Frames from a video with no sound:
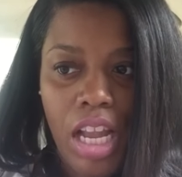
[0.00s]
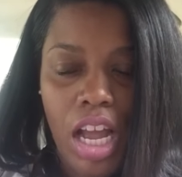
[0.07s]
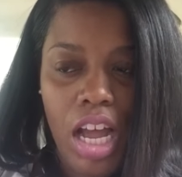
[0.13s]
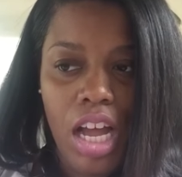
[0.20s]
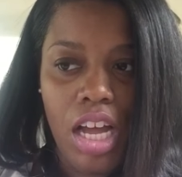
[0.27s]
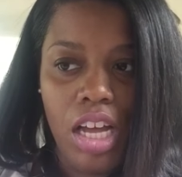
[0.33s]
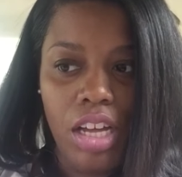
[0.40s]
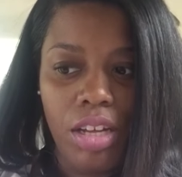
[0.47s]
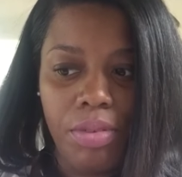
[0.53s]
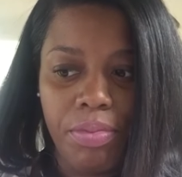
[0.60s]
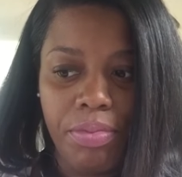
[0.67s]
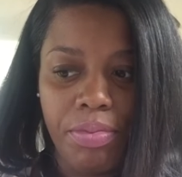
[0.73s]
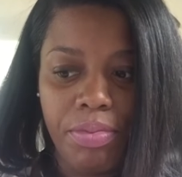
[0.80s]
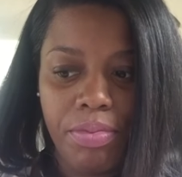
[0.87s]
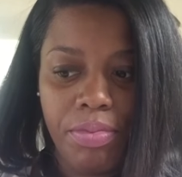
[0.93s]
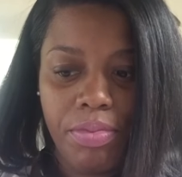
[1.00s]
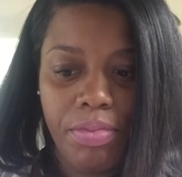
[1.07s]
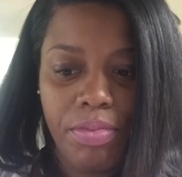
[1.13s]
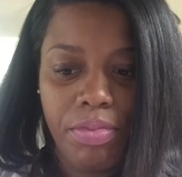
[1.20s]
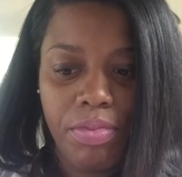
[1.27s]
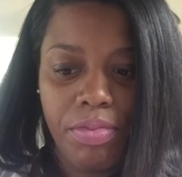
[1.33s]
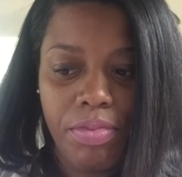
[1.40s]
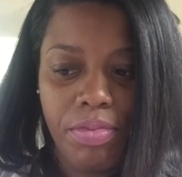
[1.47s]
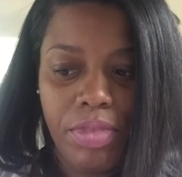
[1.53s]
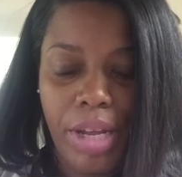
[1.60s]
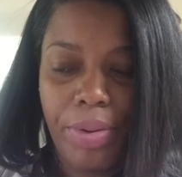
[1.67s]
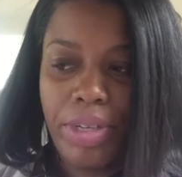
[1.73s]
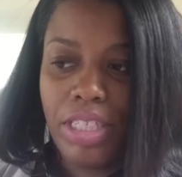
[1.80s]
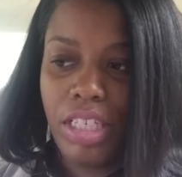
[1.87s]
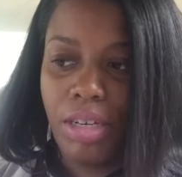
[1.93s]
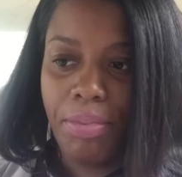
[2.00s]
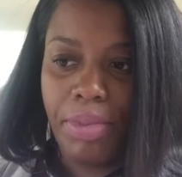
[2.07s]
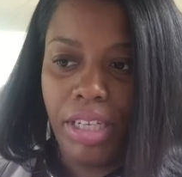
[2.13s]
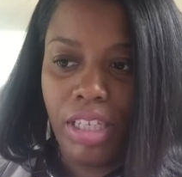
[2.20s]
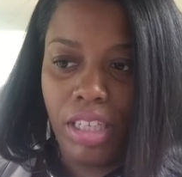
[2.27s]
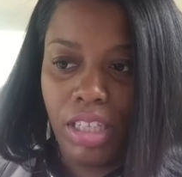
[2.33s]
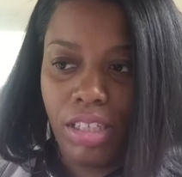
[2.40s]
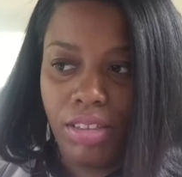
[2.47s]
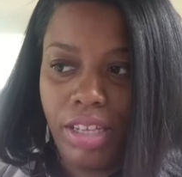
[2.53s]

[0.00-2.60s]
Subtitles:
That wasn't a month.